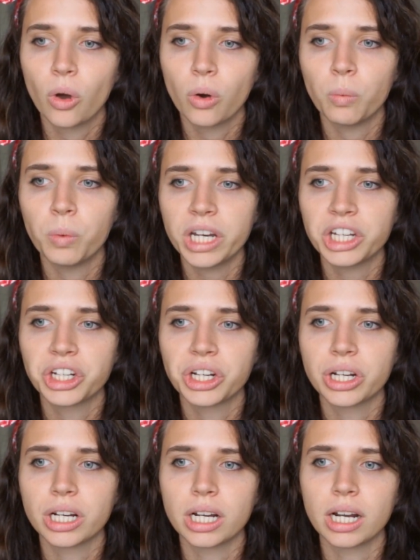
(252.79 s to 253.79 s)

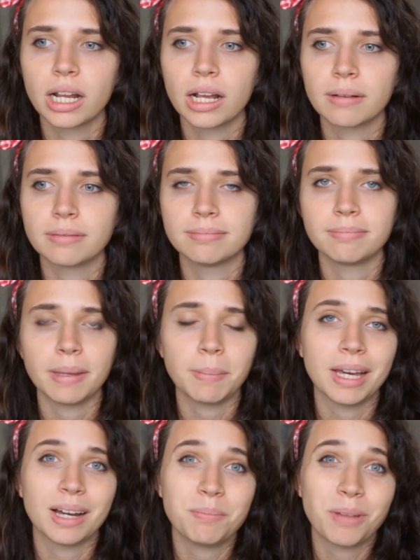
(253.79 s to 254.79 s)
which
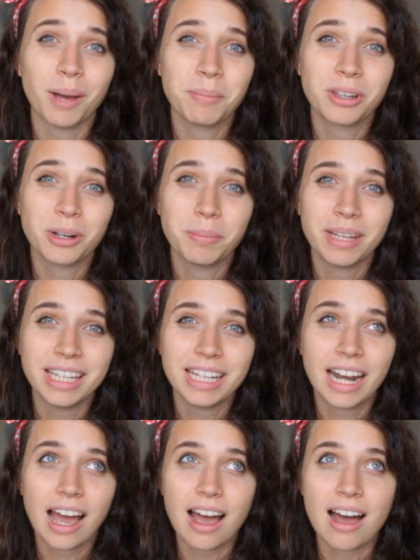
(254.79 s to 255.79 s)
maybe unpopular
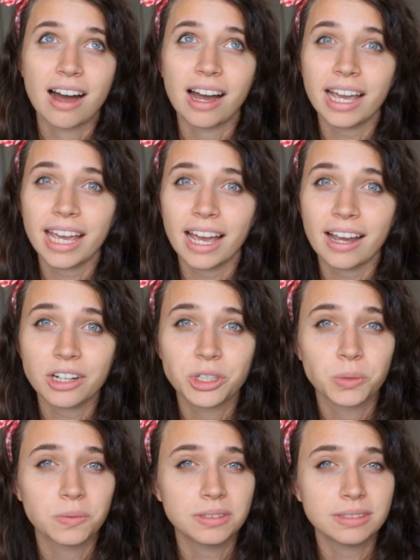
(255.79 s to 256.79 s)
opinion, I
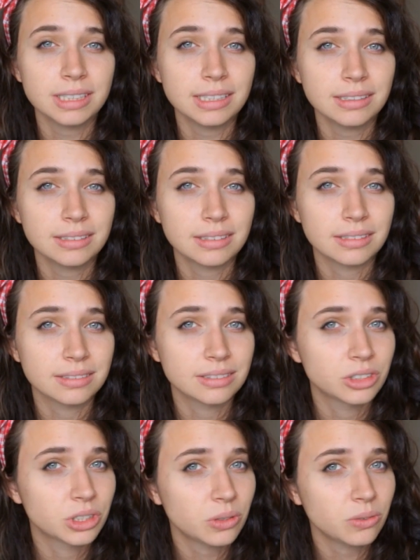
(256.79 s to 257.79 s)
actually
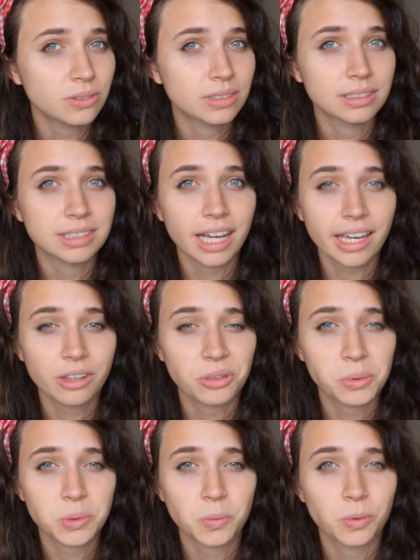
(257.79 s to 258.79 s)
don't like
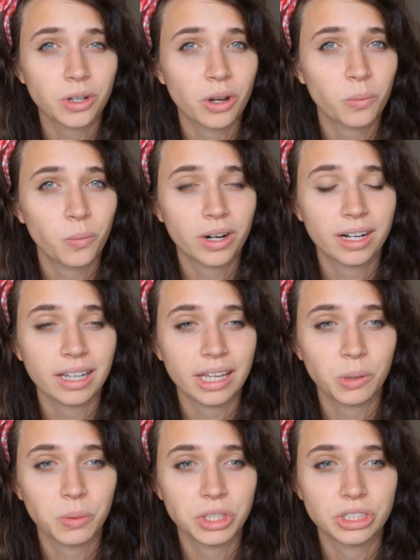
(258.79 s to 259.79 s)
those one-on-one
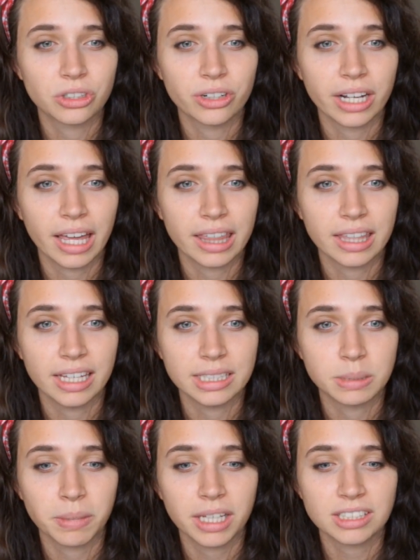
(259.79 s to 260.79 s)
language learning
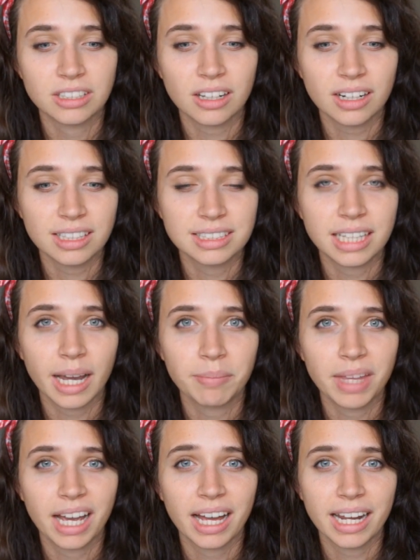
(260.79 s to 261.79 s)
things because a lot of the time
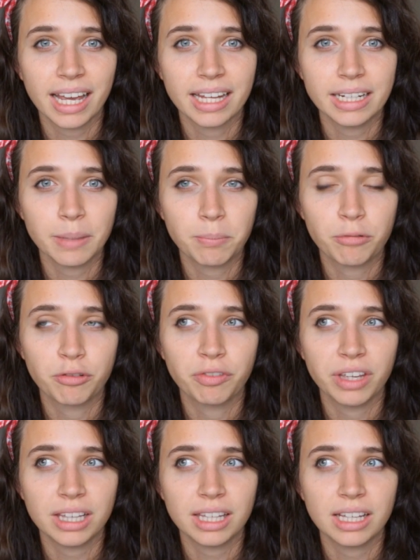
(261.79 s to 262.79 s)
they kind of end up
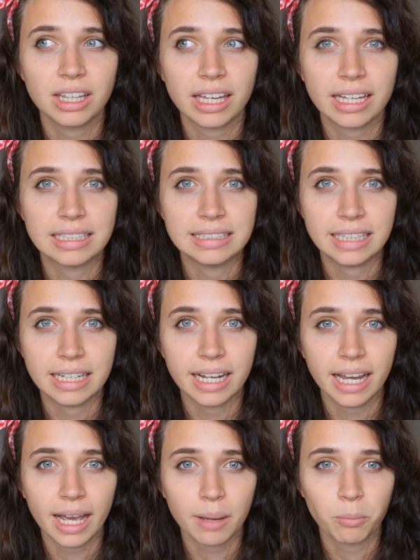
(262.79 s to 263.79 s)
feeling like a
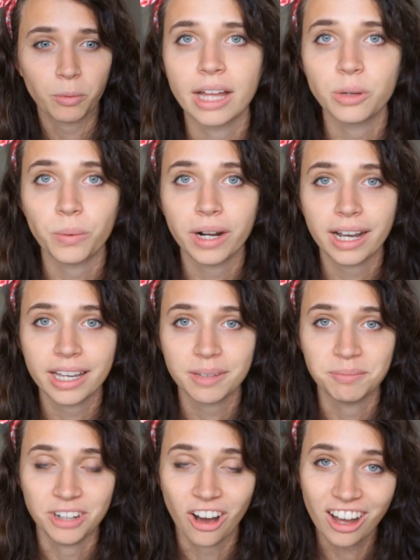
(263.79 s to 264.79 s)
dating app. And when I
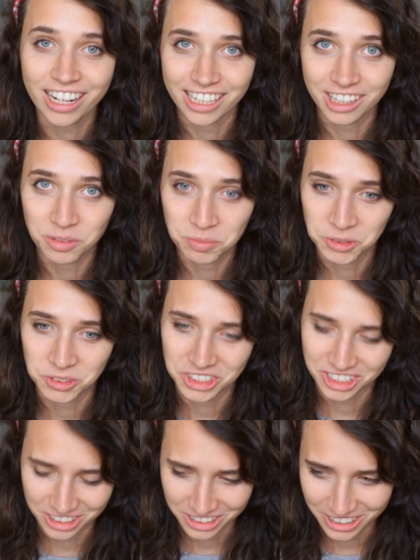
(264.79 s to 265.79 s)
am not in the mood
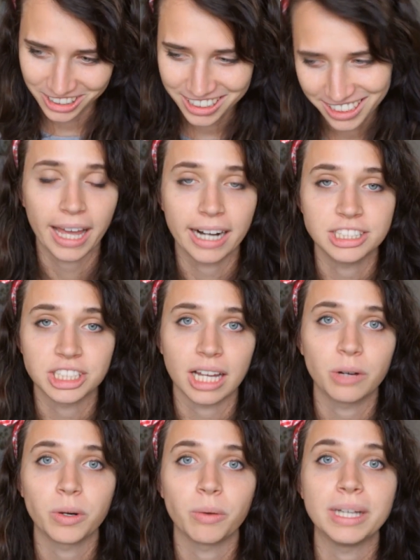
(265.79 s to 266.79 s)
to learn and I just kind
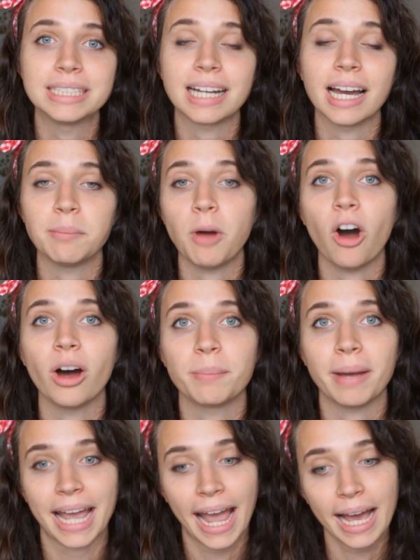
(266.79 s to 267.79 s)
of want to waste time on
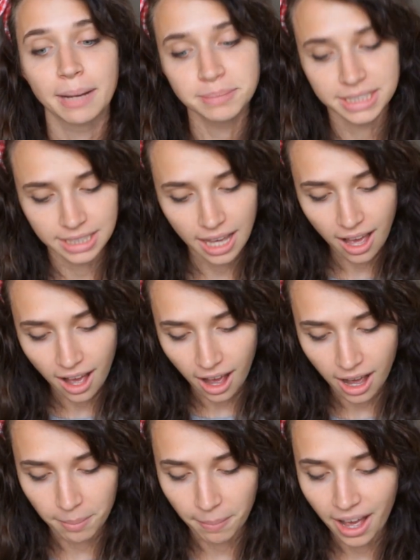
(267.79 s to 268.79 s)
my apps,
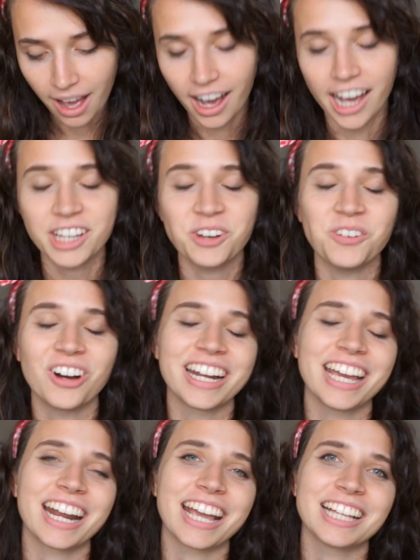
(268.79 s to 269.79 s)
I go
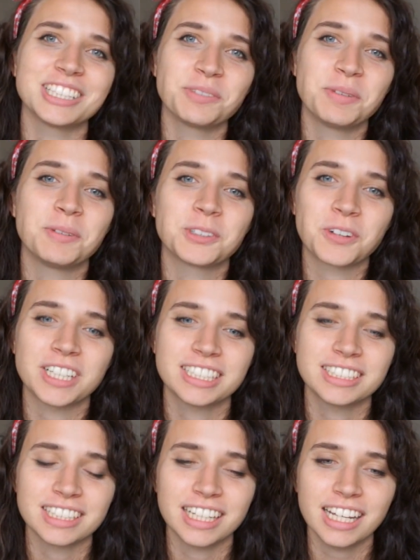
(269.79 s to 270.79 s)
on and I answer people's
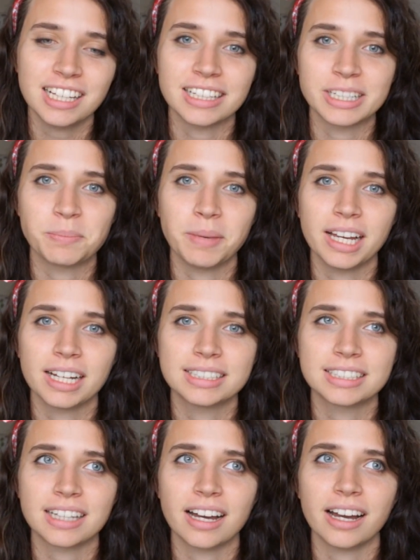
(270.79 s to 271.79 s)
questions in English
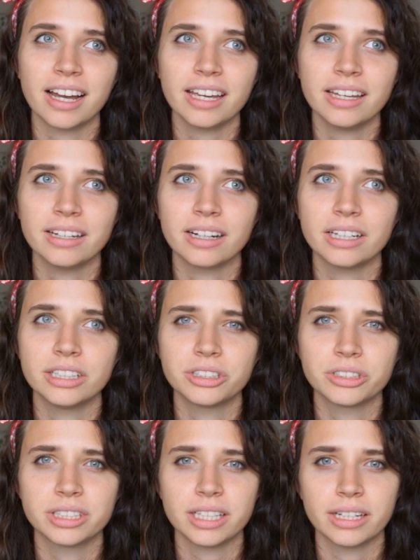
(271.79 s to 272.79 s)
because I
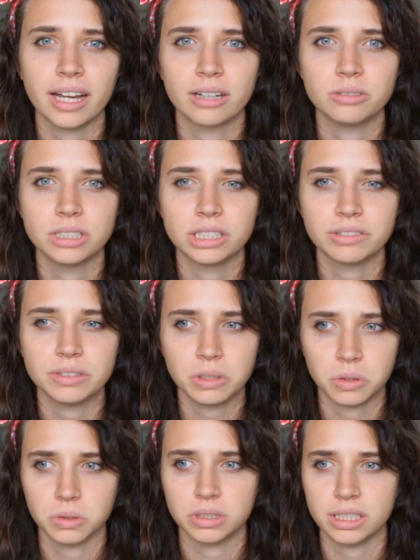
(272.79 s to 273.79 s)
understand how
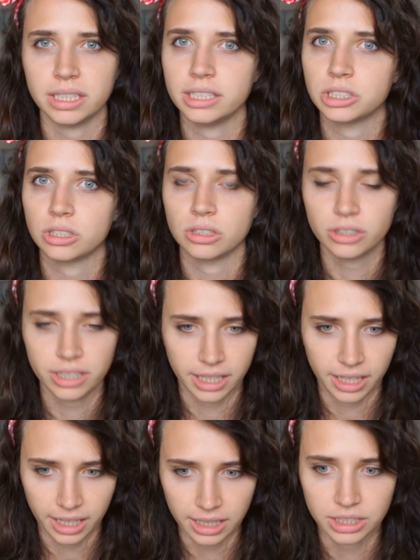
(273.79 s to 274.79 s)
difficult it is to learn
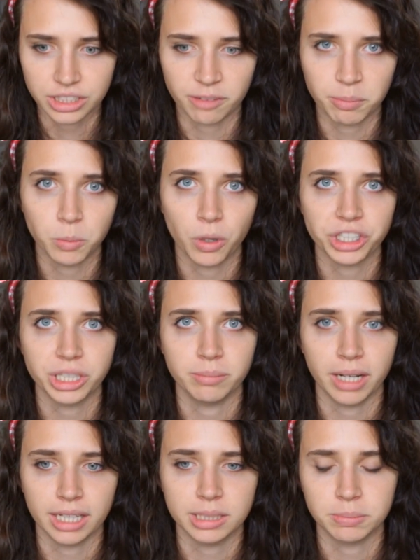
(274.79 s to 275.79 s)
English. I've been watching
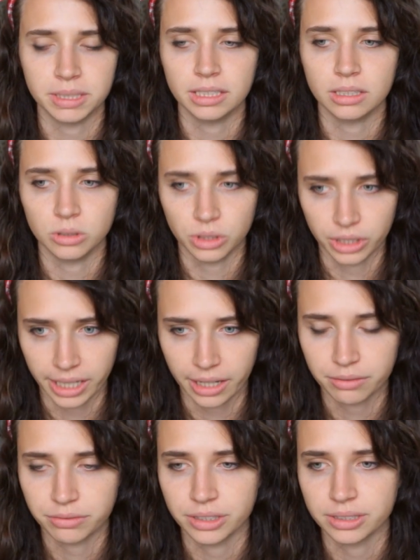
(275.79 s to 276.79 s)
my husband learning
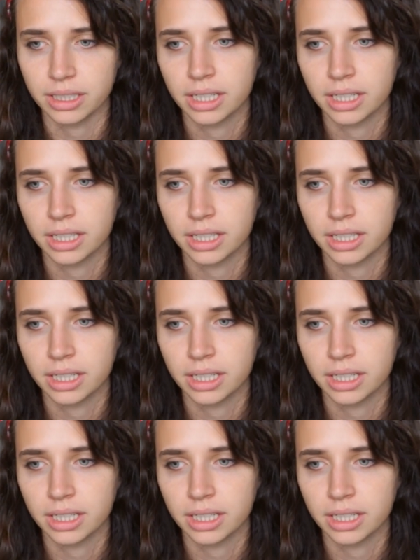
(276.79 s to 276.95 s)
it for